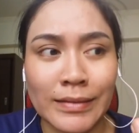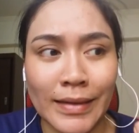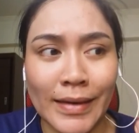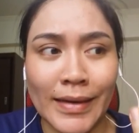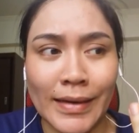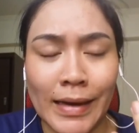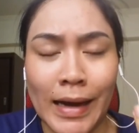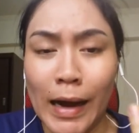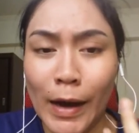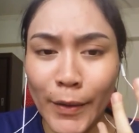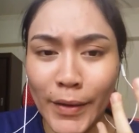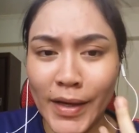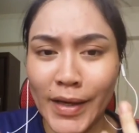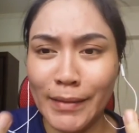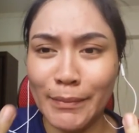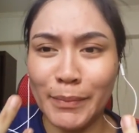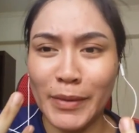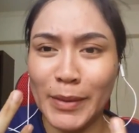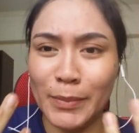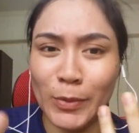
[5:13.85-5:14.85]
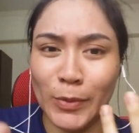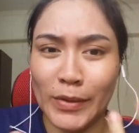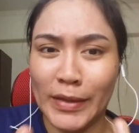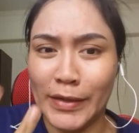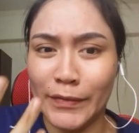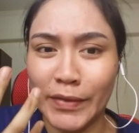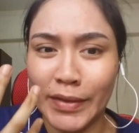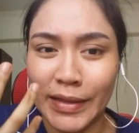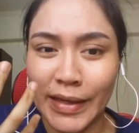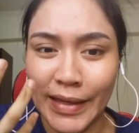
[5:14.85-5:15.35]
like how can people
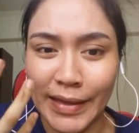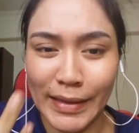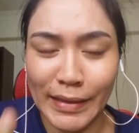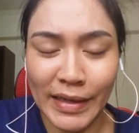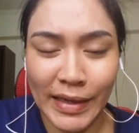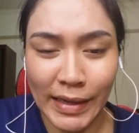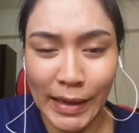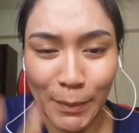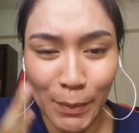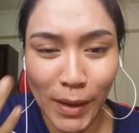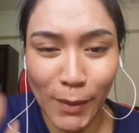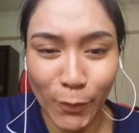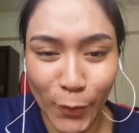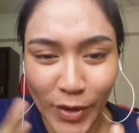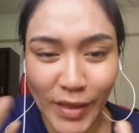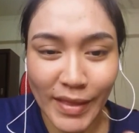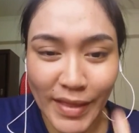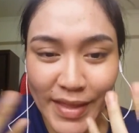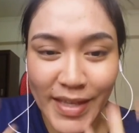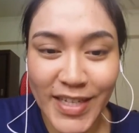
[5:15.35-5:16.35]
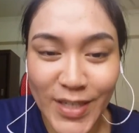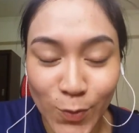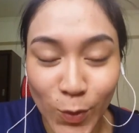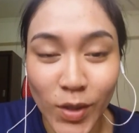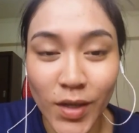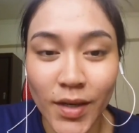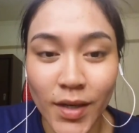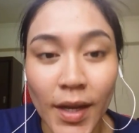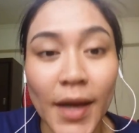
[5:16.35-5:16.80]
even like come up with this word?